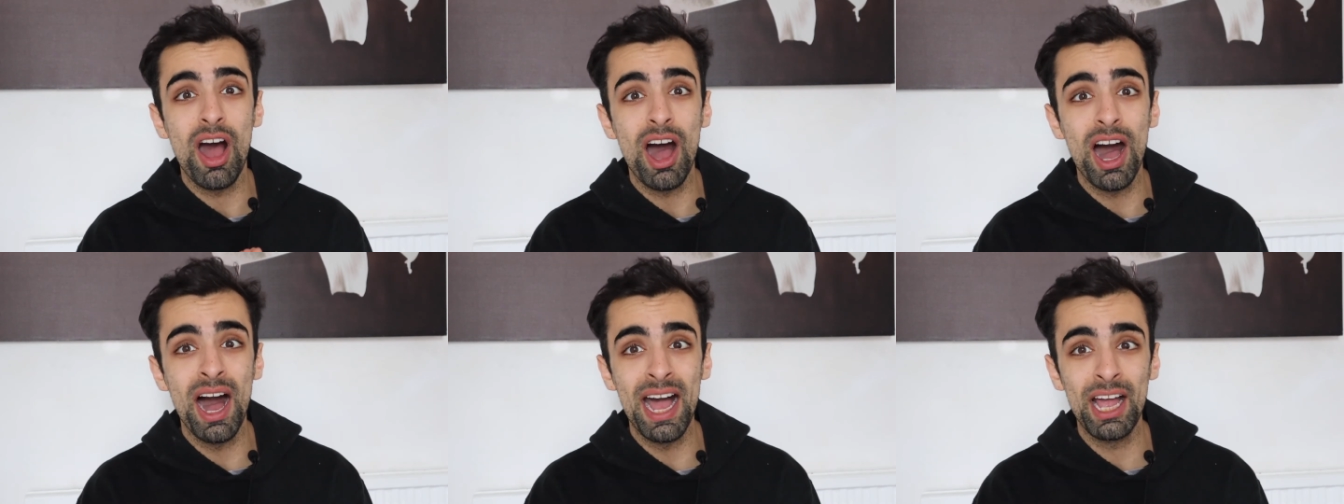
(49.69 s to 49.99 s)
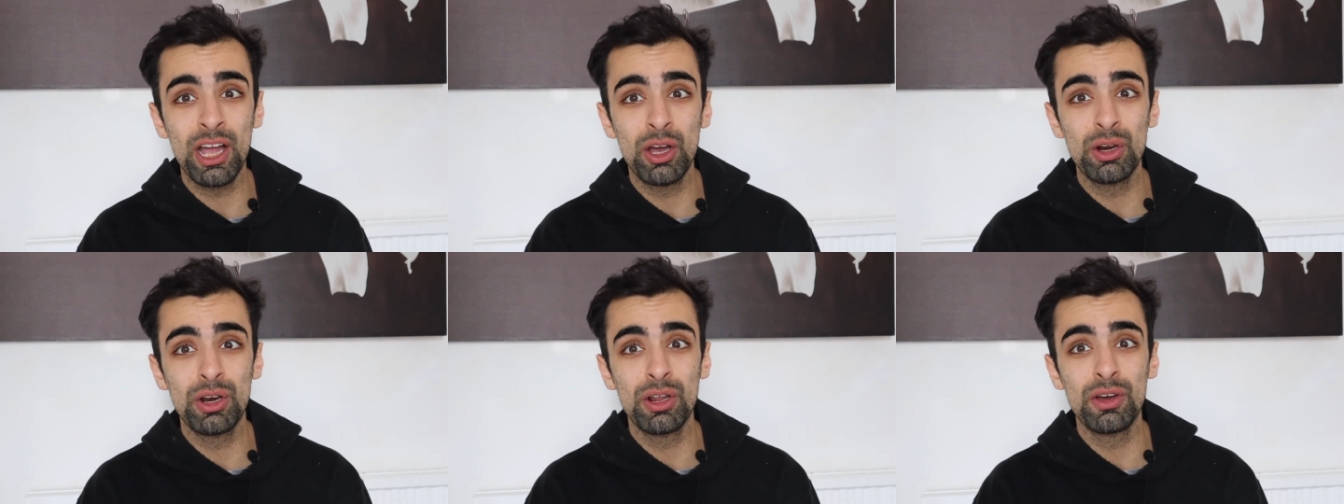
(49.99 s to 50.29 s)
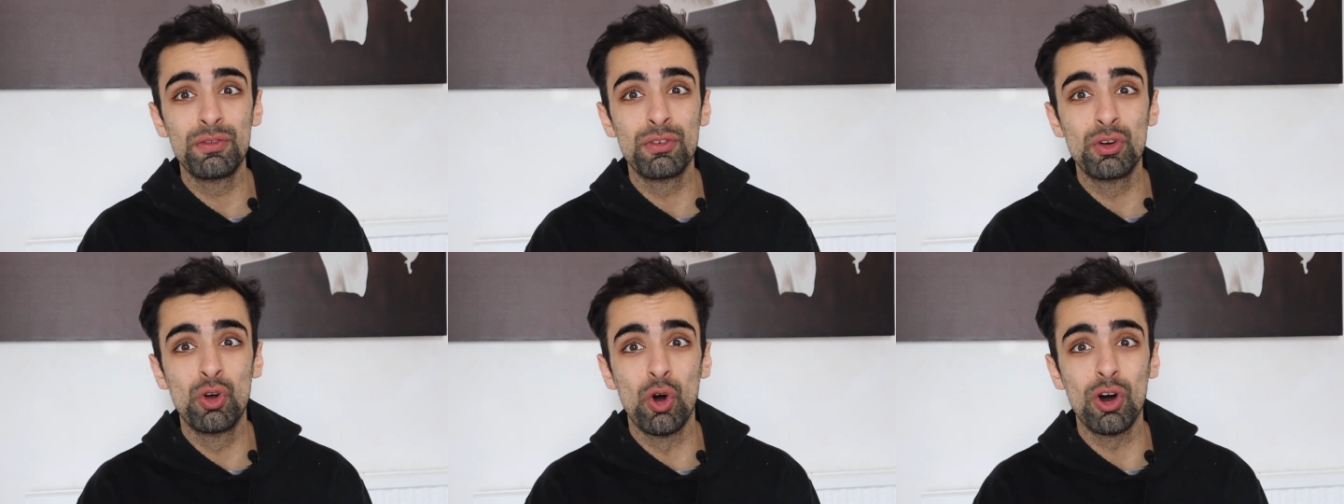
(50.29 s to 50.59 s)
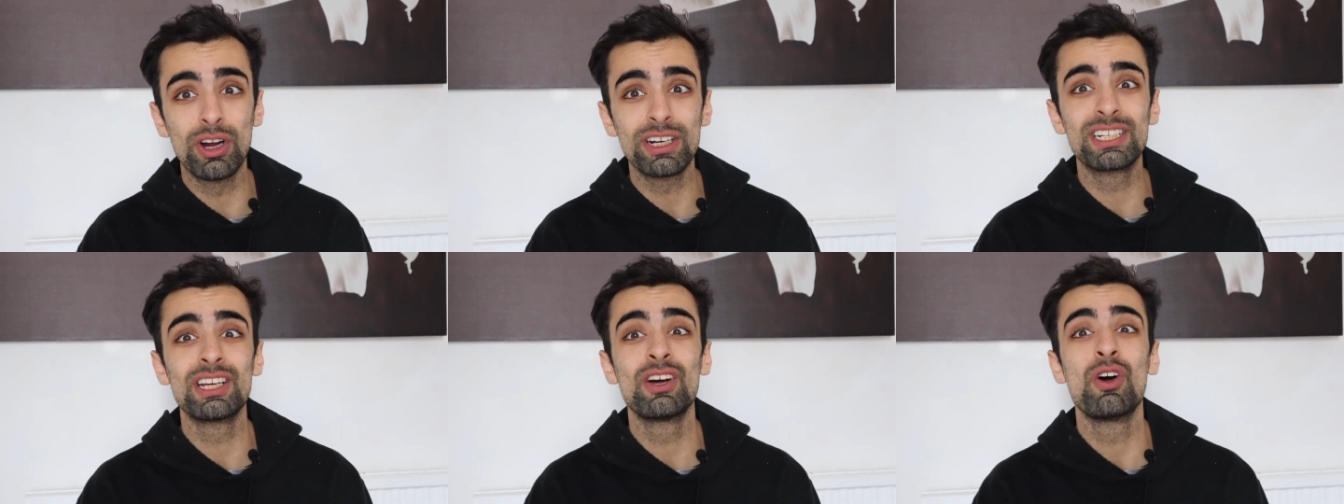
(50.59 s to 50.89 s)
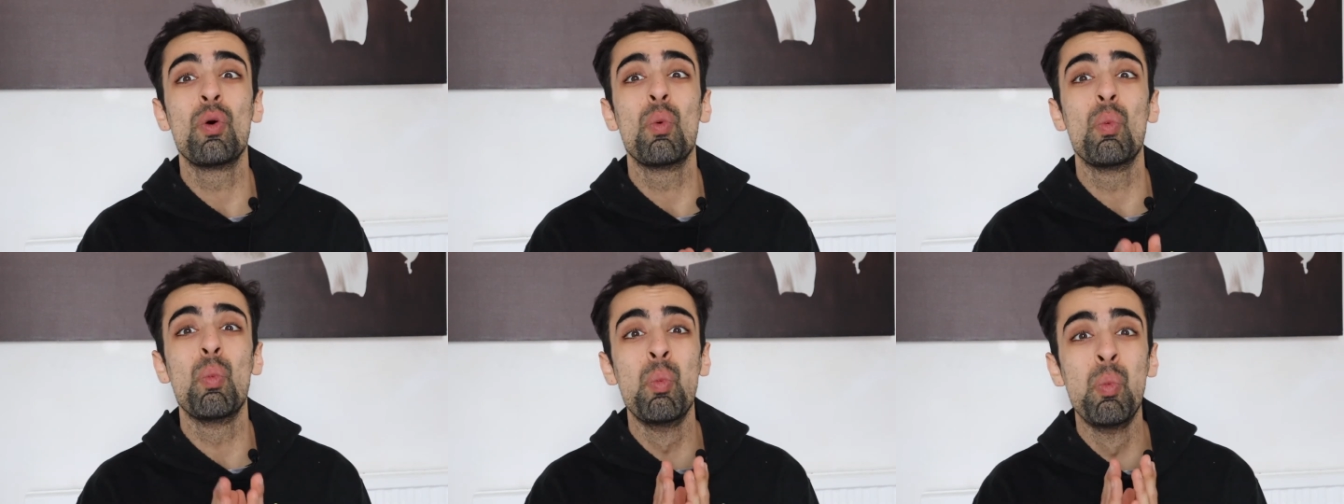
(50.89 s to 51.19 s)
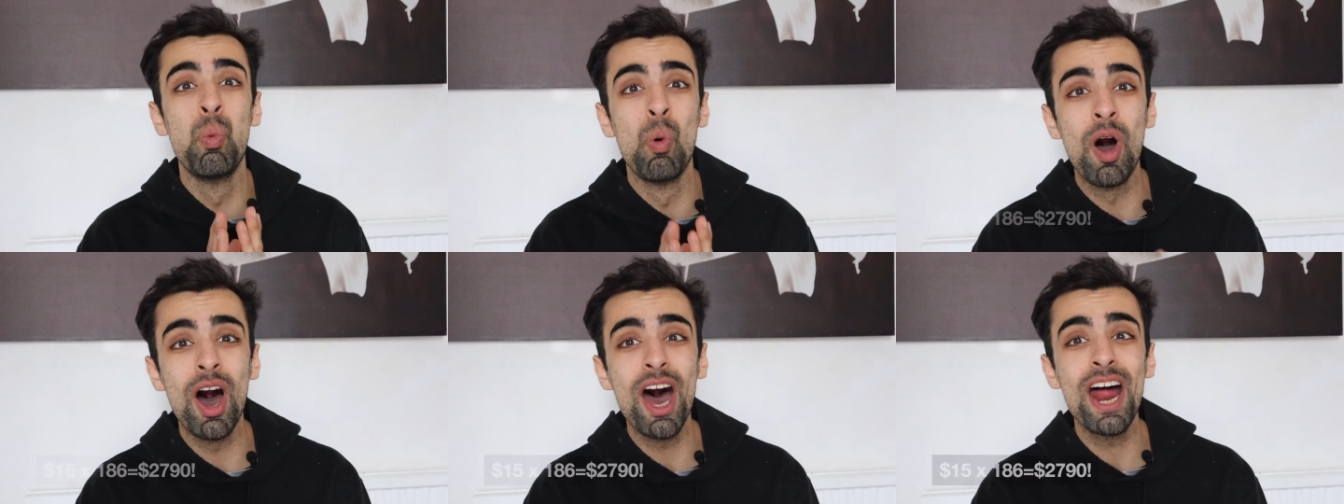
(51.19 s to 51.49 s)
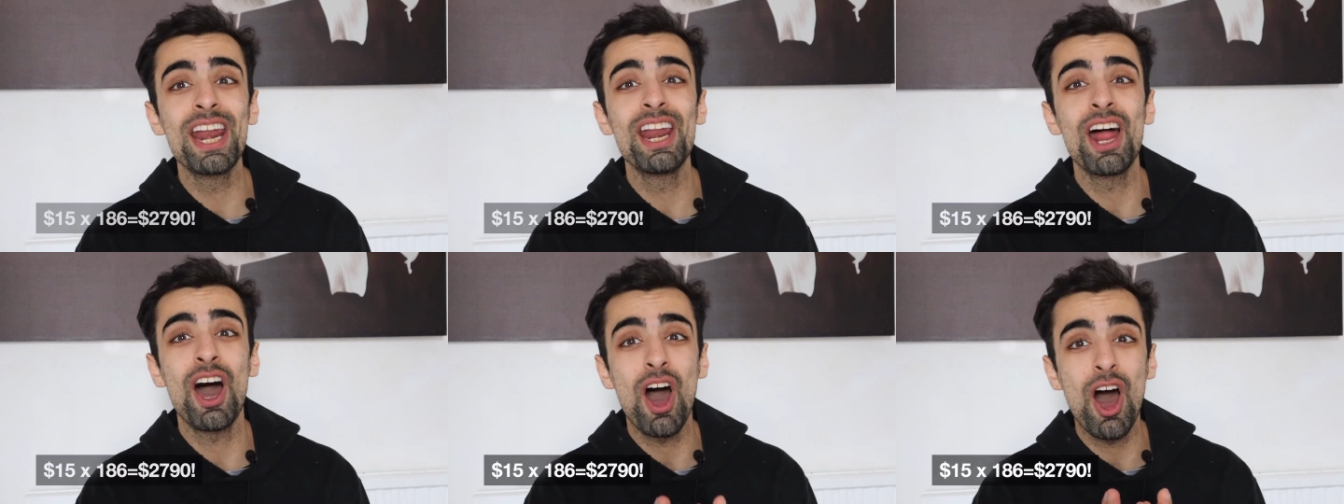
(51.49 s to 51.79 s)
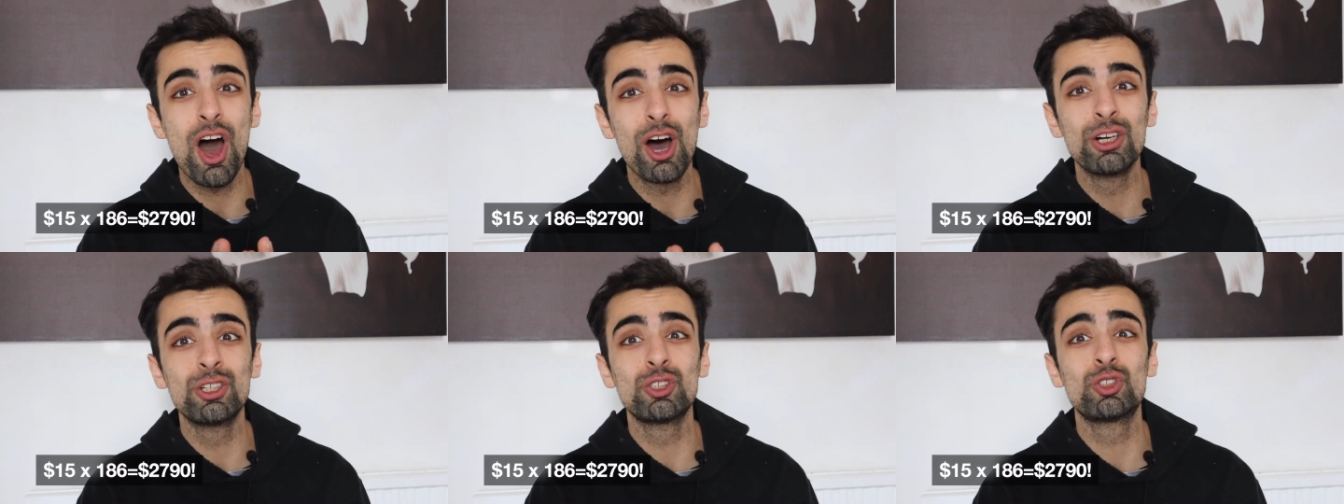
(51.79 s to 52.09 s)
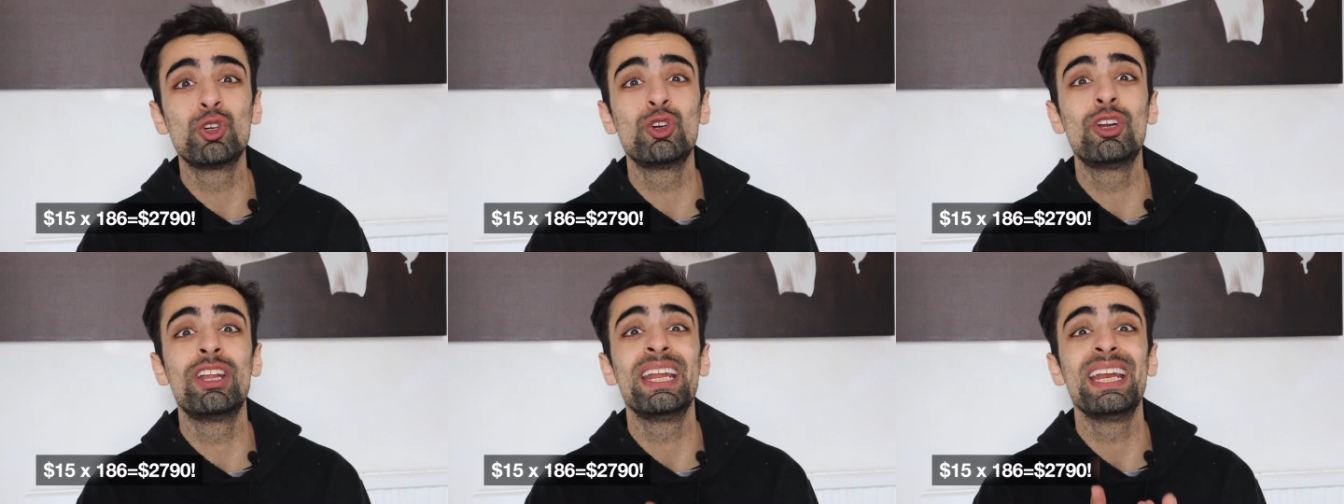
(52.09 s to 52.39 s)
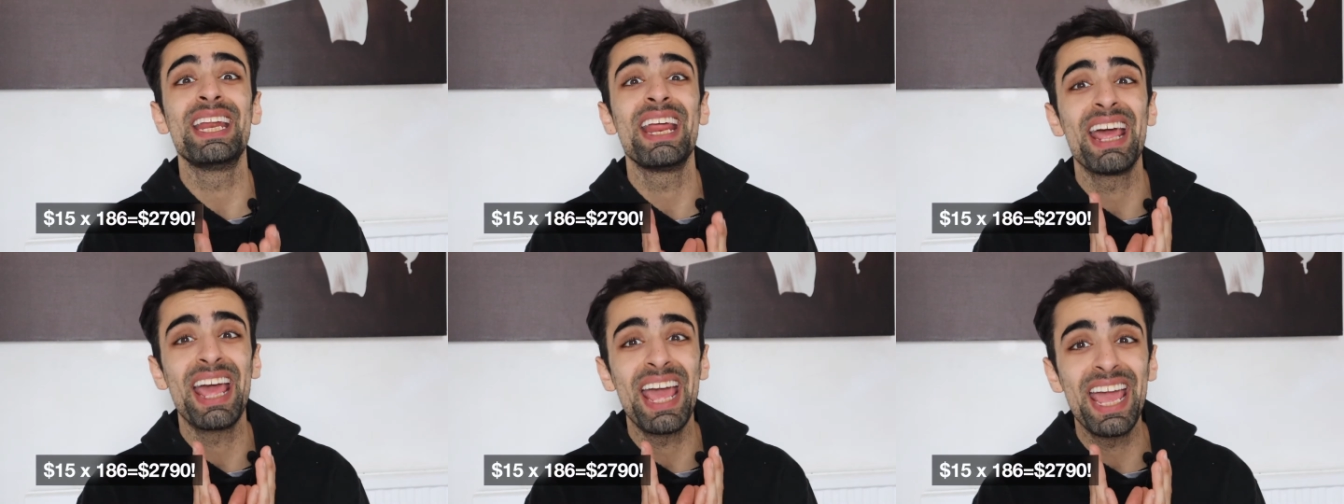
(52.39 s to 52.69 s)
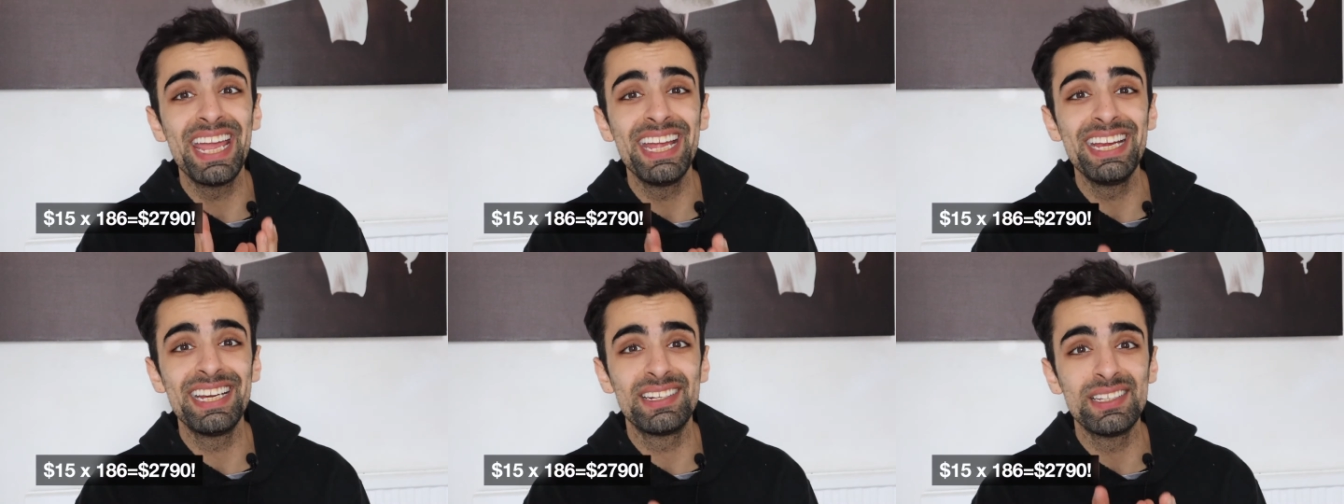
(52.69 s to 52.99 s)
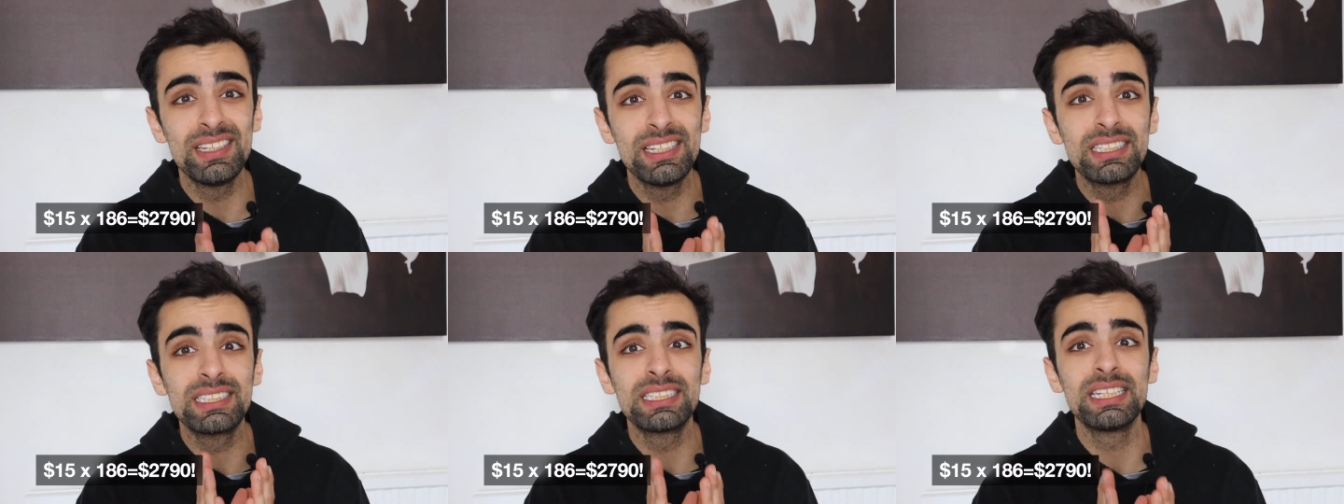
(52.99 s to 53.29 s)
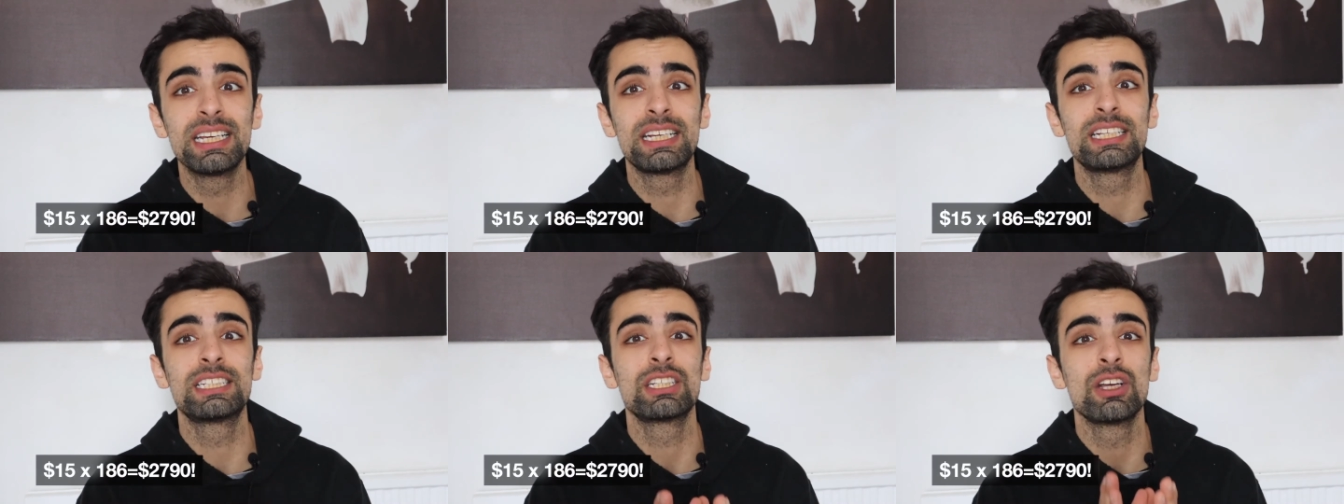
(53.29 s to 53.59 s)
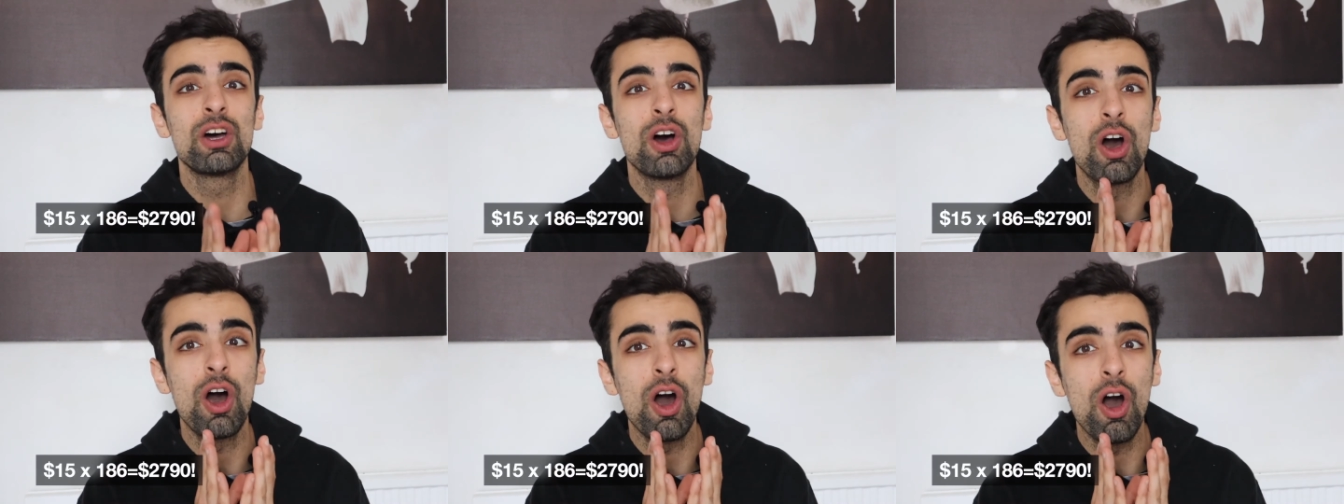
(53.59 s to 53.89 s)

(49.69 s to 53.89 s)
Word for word: I could have got 186